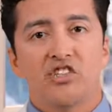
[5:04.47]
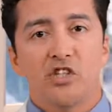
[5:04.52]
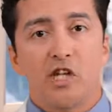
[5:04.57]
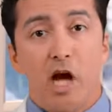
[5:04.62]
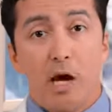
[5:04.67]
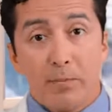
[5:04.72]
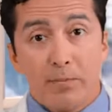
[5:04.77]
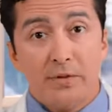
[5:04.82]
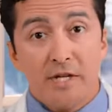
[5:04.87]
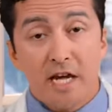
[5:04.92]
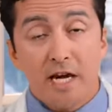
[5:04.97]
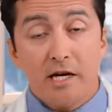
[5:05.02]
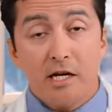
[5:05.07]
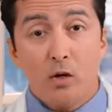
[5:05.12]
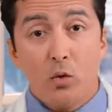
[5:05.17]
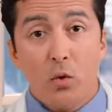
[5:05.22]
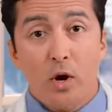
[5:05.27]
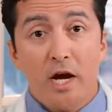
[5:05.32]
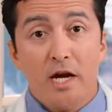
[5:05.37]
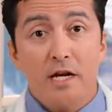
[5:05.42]
stop
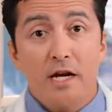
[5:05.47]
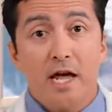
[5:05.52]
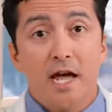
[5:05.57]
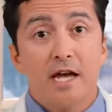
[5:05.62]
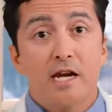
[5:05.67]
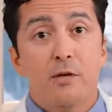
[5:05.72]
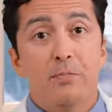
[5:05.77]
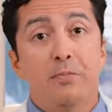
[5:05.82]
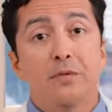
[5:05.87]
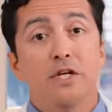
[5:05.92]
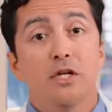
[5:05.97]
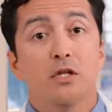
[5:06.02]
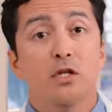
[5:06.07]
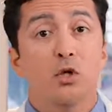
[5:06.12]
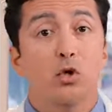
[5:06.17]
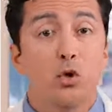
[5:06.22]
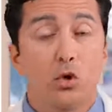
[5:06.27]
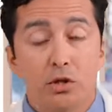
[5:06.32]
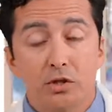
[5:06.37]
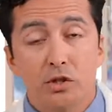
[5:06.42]
gaining weight and
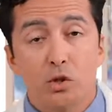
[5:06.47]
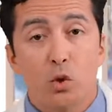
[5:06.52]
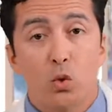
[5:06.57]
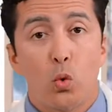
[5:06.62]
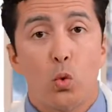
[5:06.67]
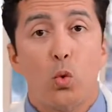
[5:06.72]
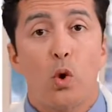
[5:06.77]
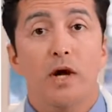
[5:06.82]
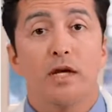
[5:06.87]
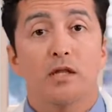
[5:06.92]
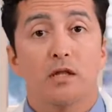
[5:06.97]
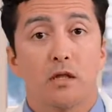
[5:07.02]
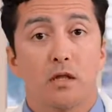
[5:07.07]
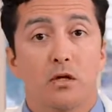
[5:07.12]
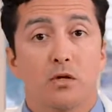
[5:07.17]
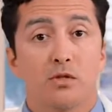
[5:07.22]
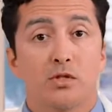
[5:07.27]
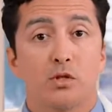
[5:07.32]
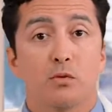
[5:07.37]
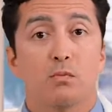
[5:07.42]
immediately go into weight
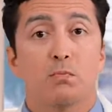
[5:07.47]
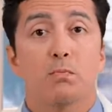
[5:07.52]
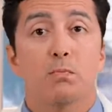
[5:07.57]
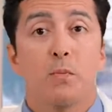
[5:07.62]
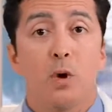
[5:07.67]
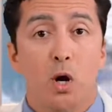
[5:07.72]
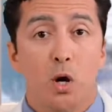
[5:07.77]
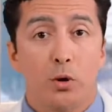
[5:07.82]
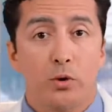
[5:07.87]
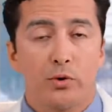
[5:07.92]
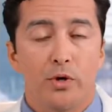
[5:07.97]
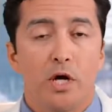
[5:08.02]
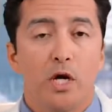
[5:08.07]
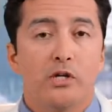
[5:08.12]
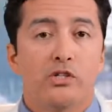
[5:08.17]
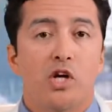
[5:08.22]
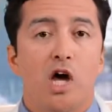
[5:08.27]
loss mode.